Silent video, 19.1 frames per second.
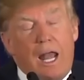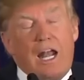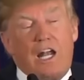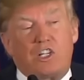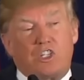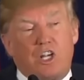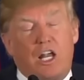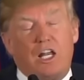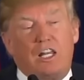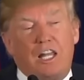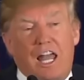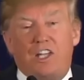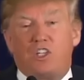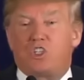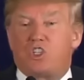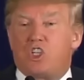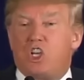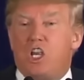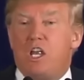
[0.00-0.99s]
And I'd say,
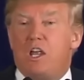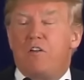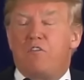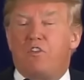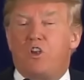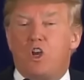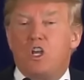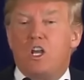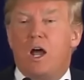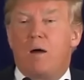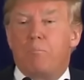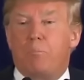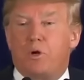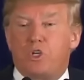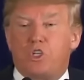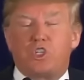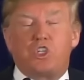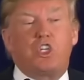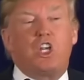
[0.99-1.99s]
let's see if your
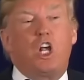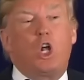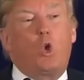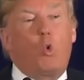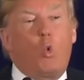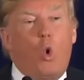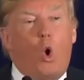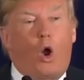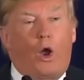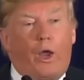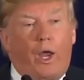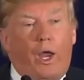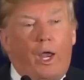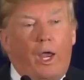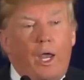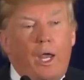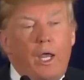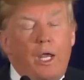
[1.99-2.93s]
numbers still work